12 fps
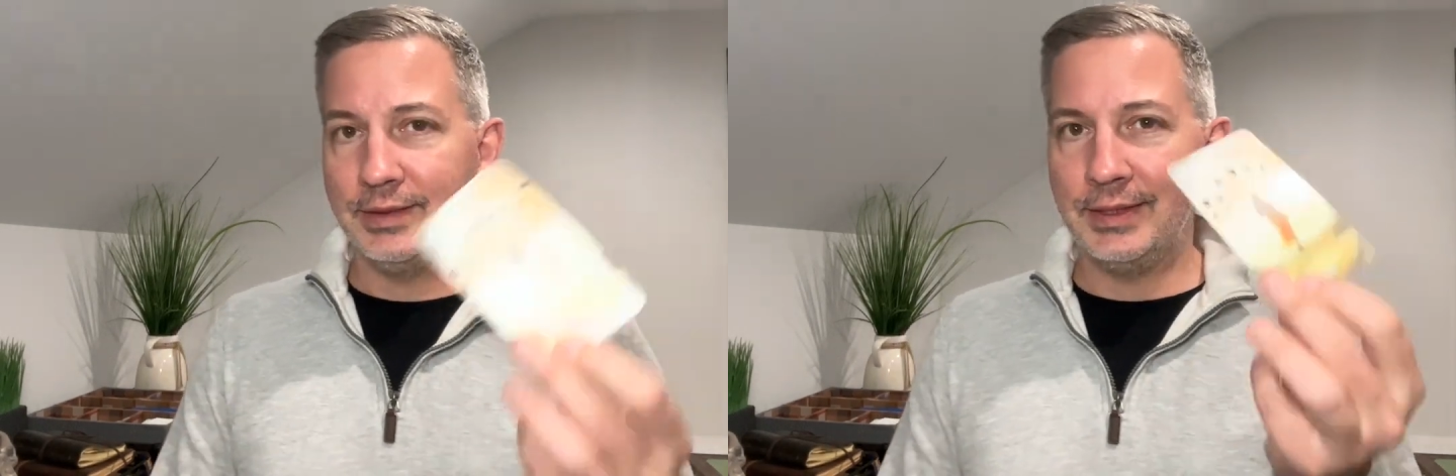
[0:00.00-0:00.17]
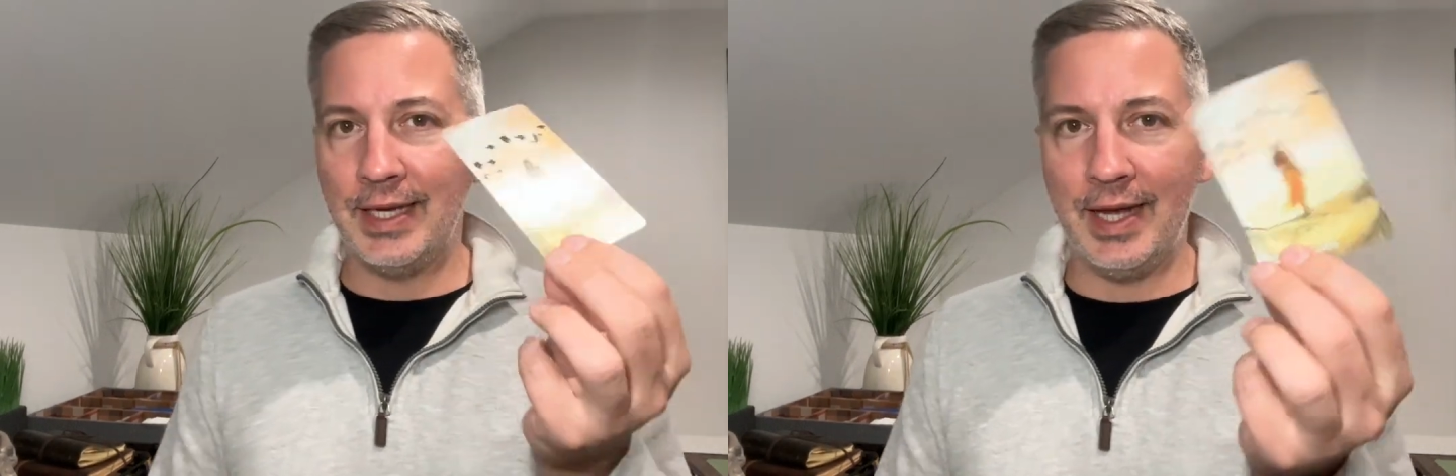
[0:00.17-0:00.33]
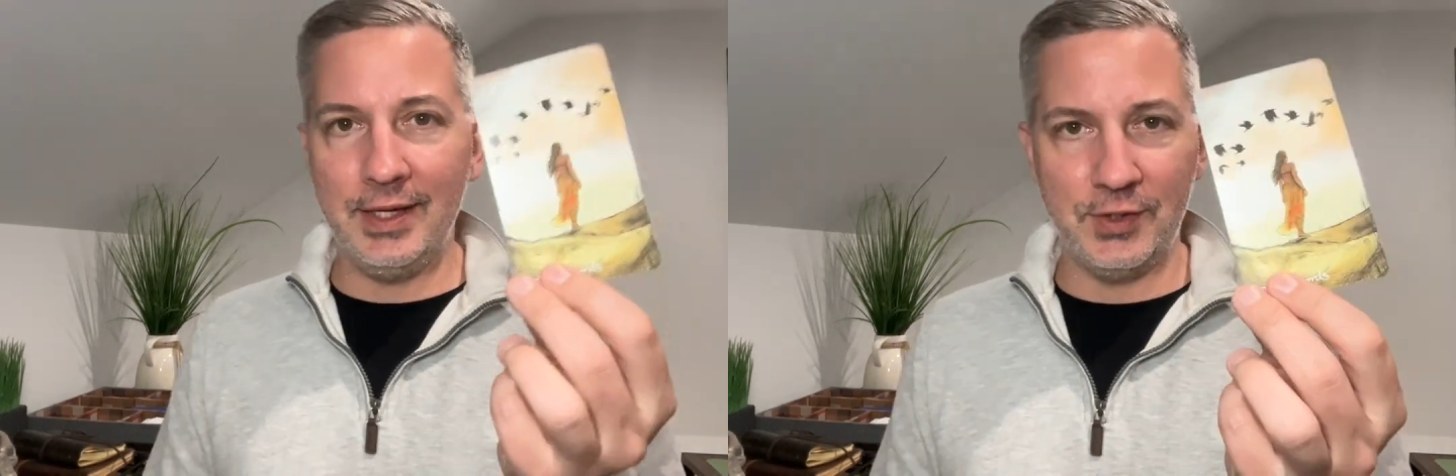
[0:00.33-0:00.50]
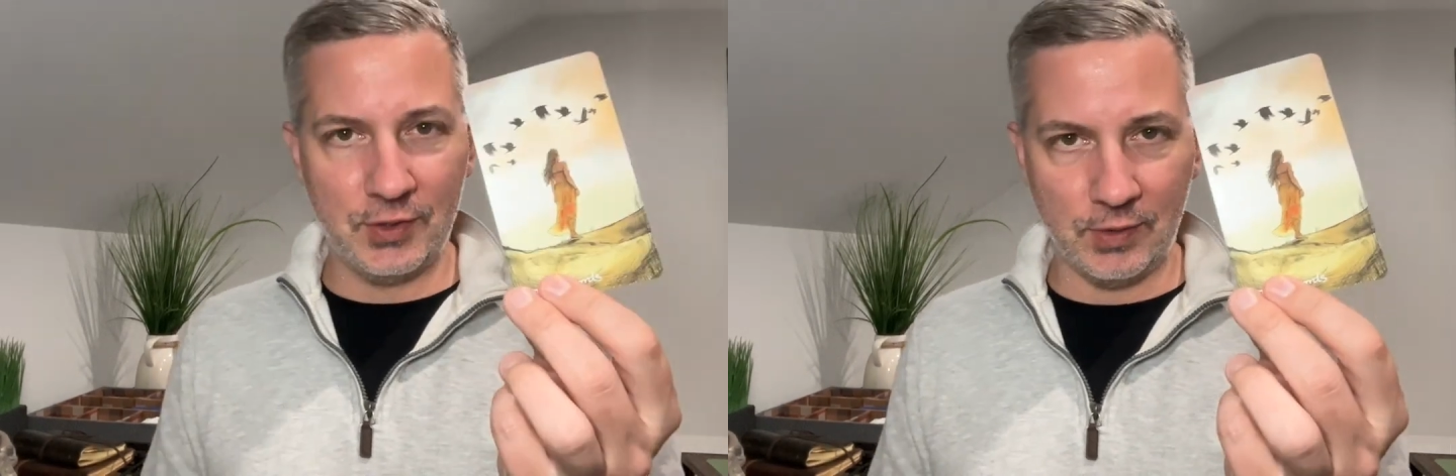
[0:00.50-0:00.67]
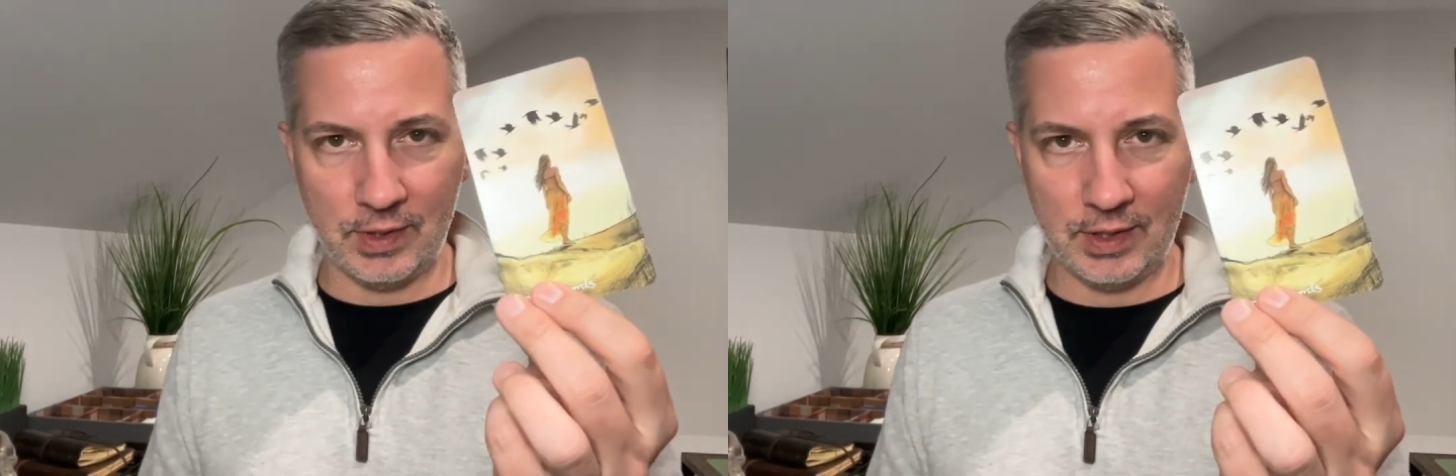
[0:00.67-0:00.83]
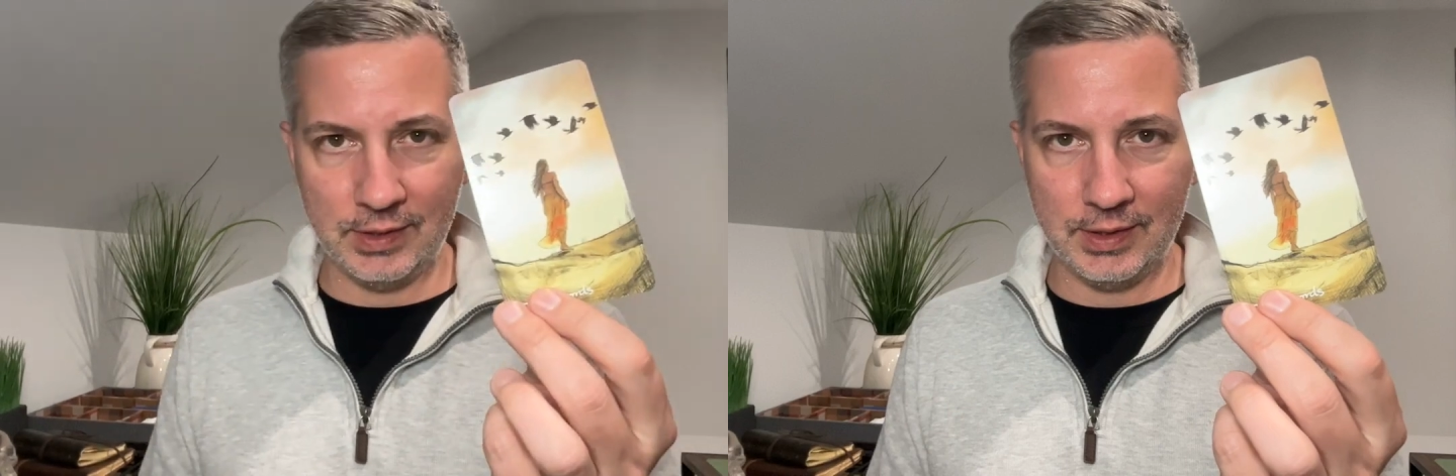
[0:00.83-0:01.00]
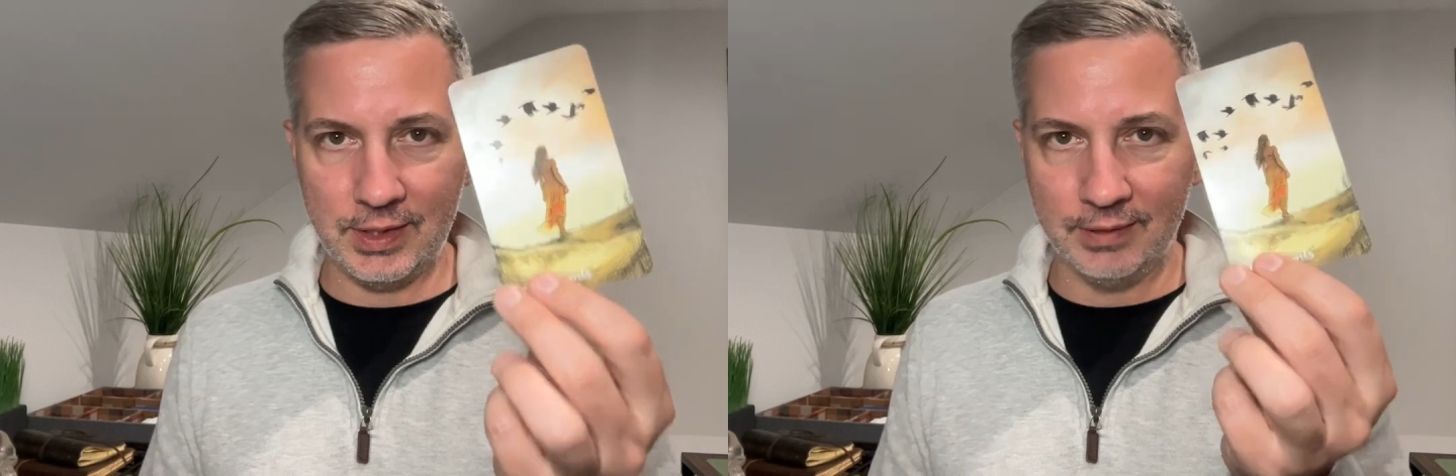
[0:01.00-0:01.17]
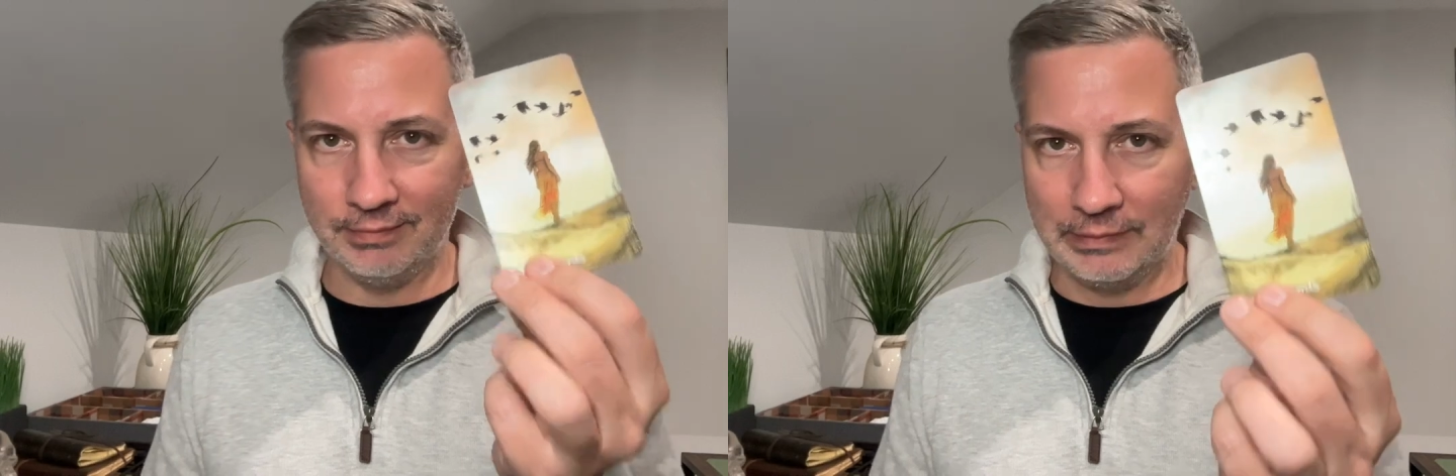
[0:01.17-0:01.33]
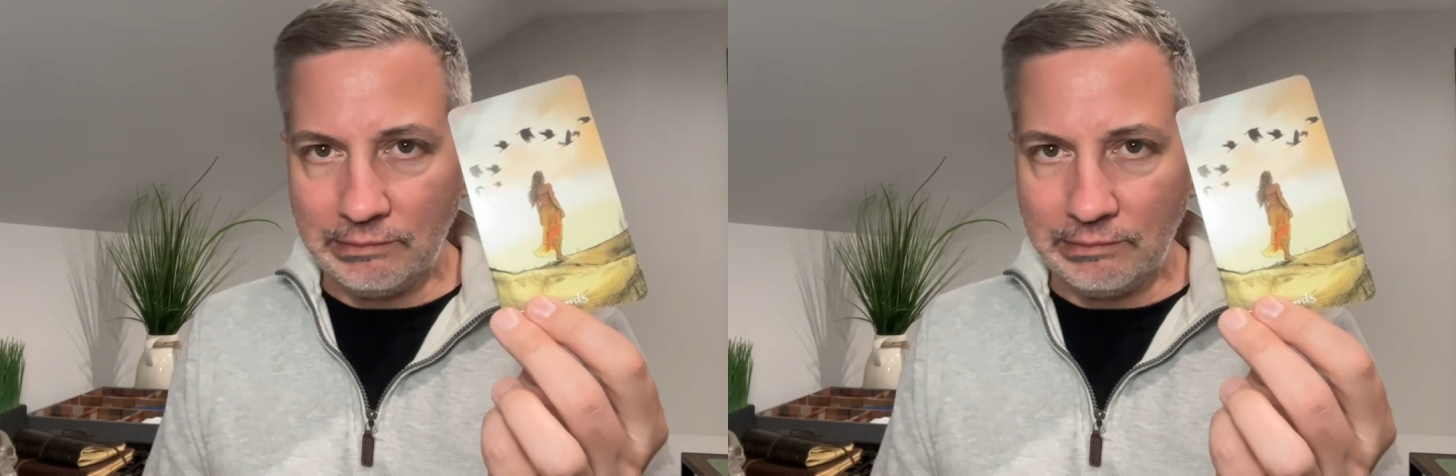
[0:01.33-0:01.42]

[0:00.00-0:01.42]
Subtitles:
Ten of Swords.